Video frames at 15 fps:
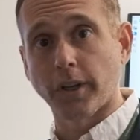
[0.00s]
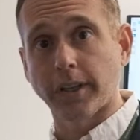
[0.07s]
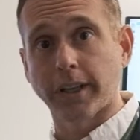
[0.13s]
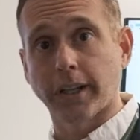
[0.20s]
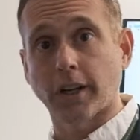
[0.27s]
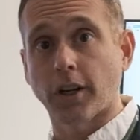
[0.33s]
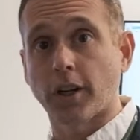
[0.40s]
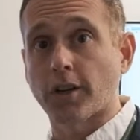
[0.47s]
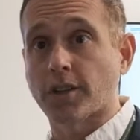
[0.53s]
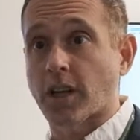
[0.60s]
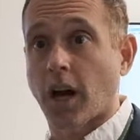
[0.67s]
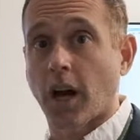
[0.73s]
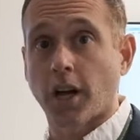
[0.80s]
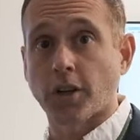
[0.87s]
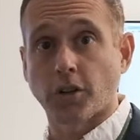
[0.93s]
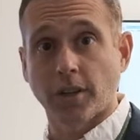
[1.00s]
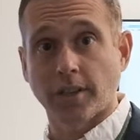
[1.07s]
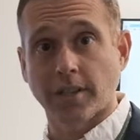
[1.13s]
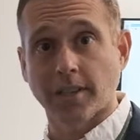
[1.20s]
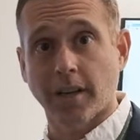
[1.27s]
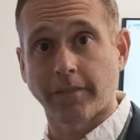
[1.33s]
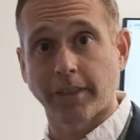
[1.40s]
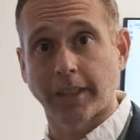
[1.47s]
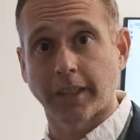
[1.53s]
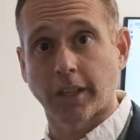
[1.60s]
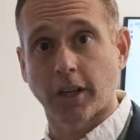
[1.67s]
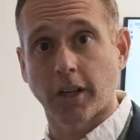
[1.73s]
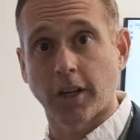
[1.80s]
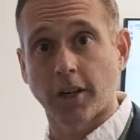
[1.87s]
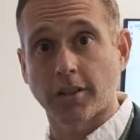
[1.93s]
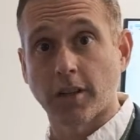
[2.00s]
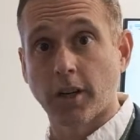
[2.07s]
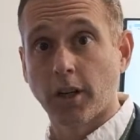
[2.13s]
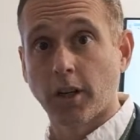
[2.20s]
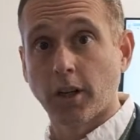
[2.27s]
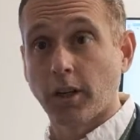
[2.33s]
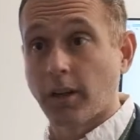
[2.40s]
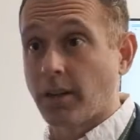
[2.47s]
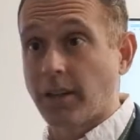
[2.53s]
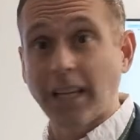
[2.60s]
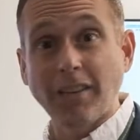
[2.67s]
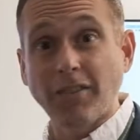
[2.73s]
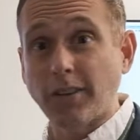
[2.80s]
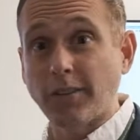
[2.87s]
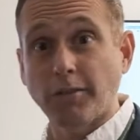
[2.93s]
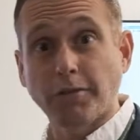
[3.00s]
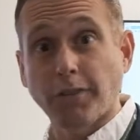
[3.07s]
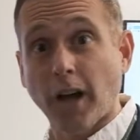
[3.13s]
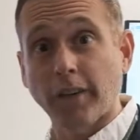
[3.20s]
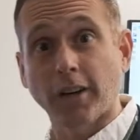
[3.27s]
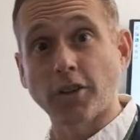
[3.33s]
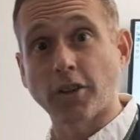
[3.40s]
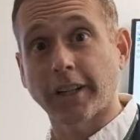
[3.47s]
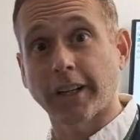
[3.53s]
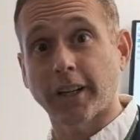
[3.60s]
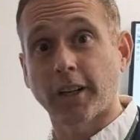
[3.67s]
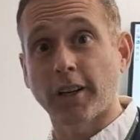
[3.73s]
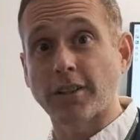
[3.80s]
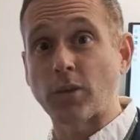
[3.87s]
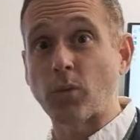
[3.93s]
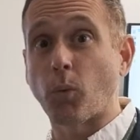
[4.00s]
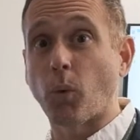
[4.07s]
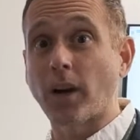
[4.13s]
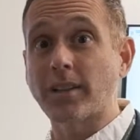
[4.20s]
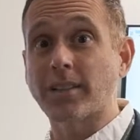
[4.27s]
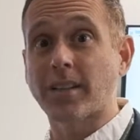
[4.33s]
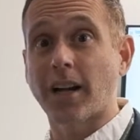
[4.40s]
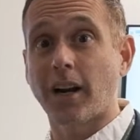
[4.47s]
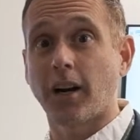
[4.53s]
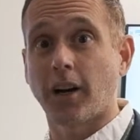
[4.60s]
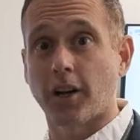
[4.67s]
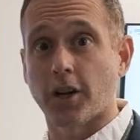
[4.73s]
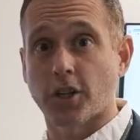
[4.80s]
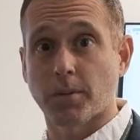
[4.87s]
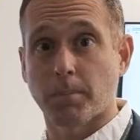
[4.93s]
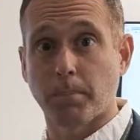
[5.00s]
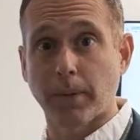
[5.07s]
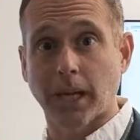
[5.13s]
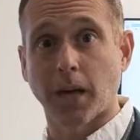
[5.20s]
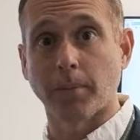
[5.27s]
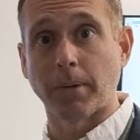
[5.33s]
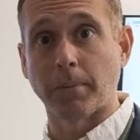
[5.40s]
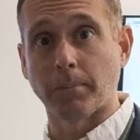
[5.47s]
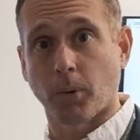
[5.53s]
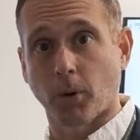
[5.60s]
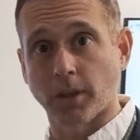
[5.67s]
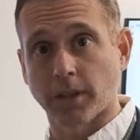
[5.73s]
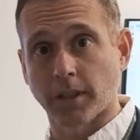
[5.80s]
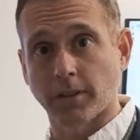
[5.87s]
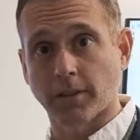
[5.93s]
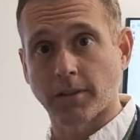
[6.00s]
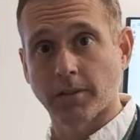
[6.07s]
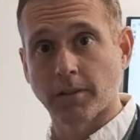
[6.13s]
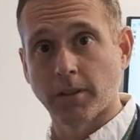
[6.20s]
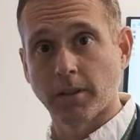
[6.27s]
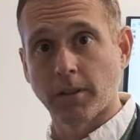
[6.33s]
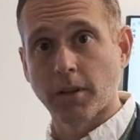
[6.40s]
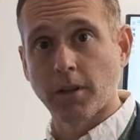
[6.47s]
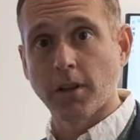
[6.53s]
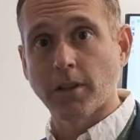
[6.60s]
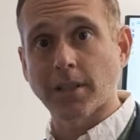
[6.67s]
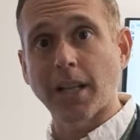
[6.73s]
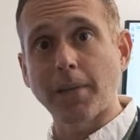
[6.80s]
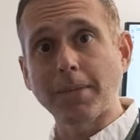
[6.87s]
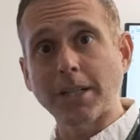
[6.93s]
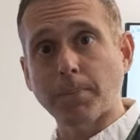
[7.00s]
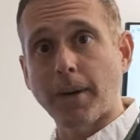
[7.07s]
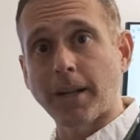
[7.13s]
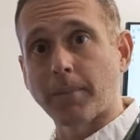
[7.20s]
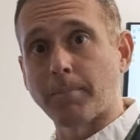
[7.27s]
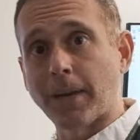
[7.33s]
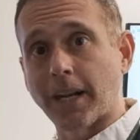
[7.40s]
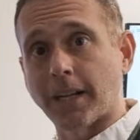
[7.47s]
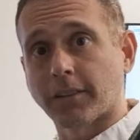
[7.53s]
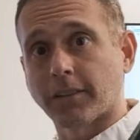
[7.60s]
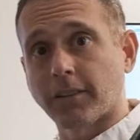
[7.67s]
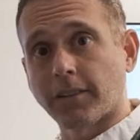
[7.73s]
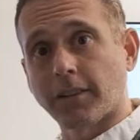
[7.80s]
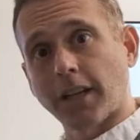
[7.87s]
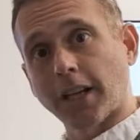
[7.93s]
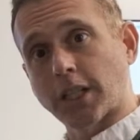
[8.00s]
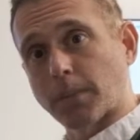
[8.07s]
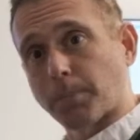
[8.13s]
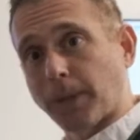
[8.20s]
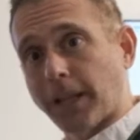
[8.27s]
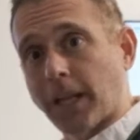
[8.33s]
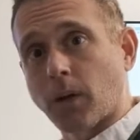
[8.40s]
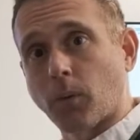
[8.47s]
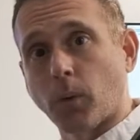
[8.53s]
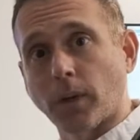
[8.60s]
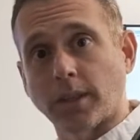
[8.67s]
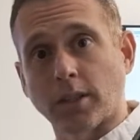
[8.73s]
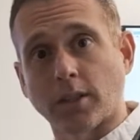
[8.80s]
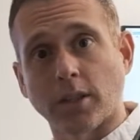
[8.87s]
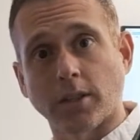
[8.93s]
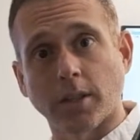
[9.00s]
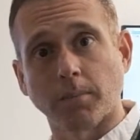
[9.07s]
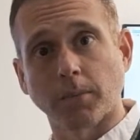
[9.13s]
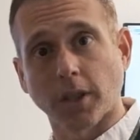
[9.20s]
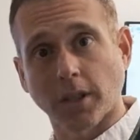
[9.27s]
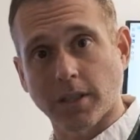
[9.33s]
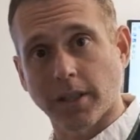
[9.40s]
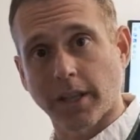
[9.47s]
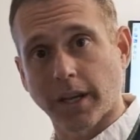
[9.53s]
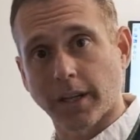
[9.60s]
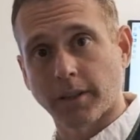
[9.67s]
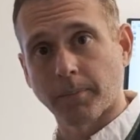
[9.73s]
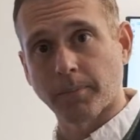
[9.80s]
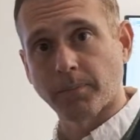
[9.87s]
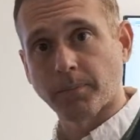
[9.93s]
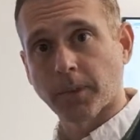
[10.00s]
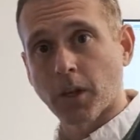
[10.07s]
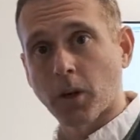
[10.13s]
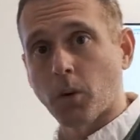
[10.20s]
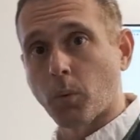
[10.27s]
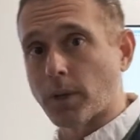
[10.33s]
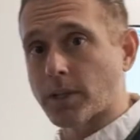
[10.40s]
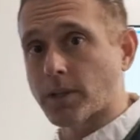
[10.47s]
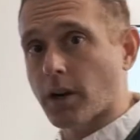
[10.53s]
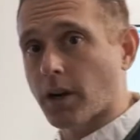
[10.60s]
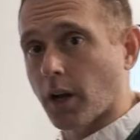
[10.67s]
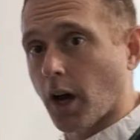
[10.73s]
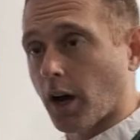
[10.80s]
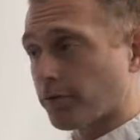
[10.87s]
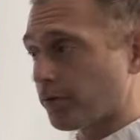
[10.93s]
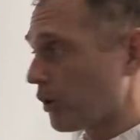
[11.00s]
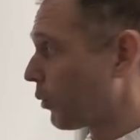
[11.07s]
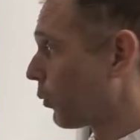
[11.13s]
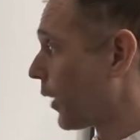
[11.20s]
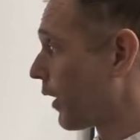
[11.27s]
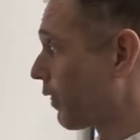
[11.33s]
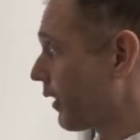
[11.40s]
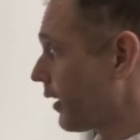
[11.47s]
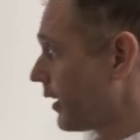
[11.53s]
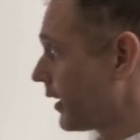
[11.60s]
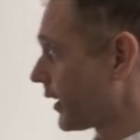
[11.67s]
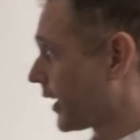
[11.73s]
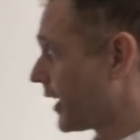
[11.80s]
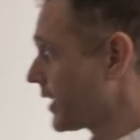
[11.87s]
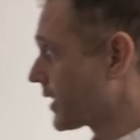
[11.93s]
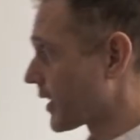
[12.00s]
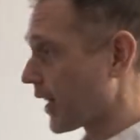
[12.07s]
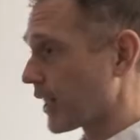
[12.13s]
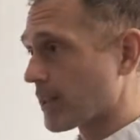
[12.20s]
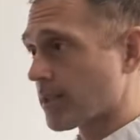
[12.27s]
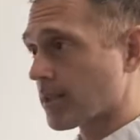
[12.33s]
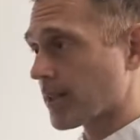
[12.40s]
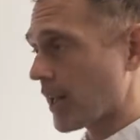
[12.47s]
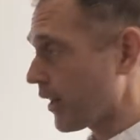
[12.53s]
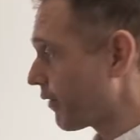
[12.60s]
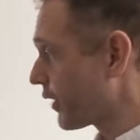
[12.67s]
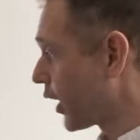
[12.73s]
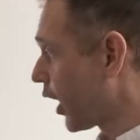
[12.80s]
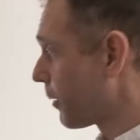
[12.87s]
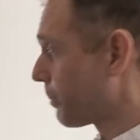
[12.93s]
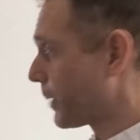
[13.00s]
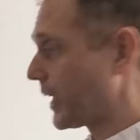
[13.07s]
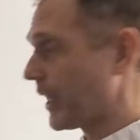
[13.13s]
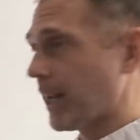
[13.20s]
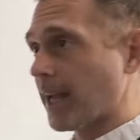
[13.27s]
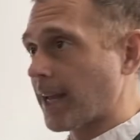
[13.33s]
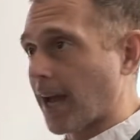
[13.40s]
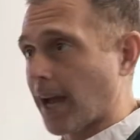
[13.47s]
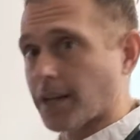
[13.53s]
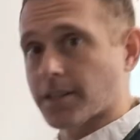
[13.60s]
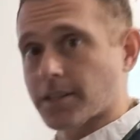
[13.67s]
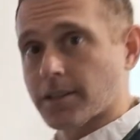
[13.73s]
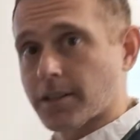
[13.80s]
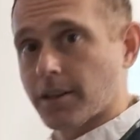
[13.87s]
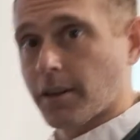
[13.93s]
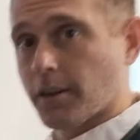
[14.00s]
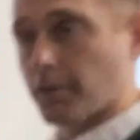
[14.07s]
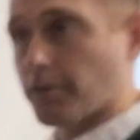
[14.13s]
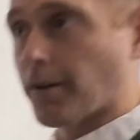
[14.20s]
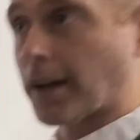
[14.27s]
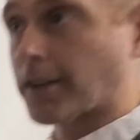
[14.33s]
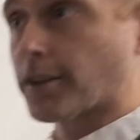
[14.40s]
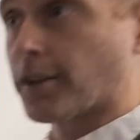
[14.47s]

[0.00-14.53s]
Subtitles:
gigahertz, 170 gigahertz, even 500 gigahertz and 1 terahertz become important. So let me spend a minute explaining what the system looks like. We start off with Keysight's state-of-the-art PNAX vector